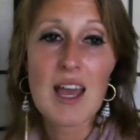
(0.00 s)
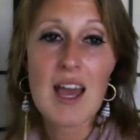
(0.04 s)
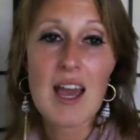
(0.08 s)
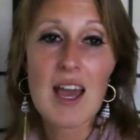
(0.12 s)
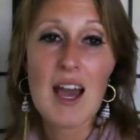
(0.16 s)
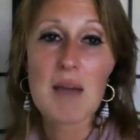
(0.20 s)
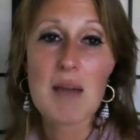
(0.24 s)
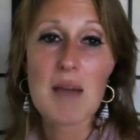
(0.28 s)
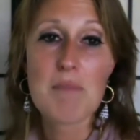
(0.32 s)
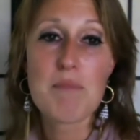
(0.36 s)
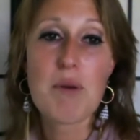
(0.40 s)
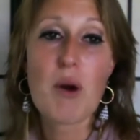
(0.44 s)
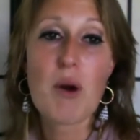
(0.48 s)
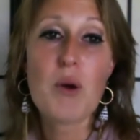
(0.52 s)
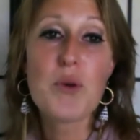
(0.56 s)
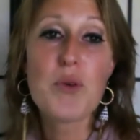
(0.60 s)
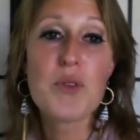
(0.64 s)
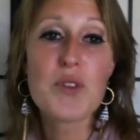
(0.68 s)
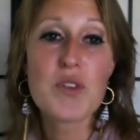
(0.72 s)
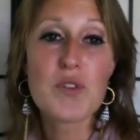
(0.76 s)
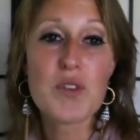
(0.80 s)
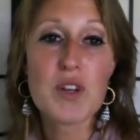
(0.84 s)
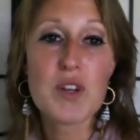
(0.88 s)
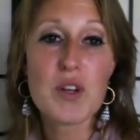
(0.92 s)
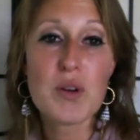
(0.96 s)
I posted
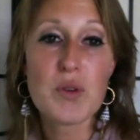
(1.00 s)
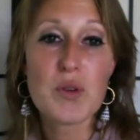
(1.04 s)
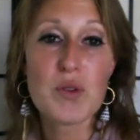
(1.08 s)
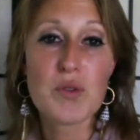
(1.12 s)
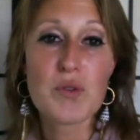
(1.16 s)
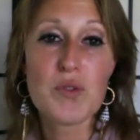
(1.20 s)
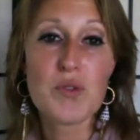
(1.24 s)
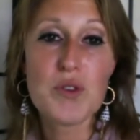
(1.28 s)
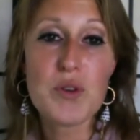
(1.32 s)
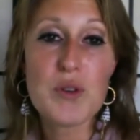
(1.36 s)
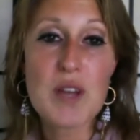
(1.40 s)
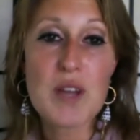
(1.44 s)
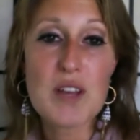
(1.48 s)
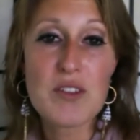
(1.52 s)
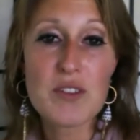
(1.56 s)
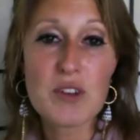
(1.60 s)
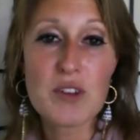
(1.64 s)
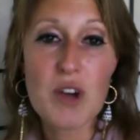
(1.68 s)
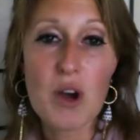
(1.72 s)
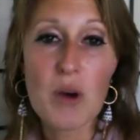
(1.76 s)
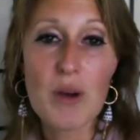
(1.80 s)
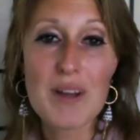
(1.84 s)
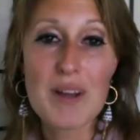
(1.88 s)
this video a few days ago.